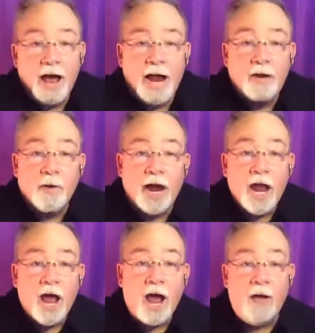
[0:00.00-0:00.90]
anyway,
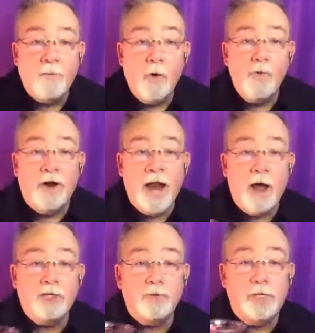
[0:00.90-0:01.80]
we're
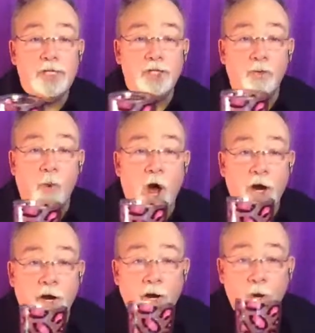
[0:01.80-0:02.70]
now switching to
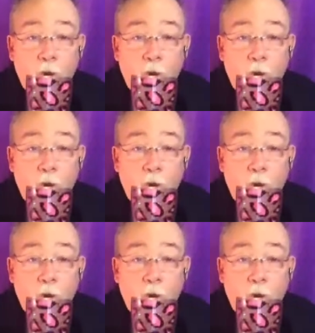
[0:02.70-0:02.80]
water.